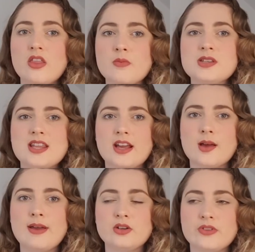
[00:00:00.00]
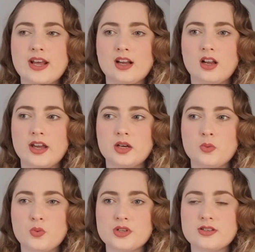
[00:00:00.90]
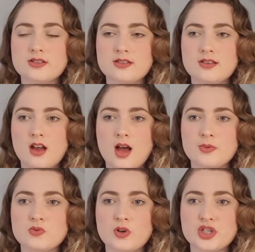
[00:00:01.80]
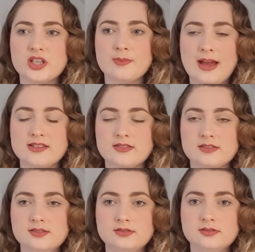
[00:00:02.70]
The mistake I made on the neckline was I was rushing the pattern,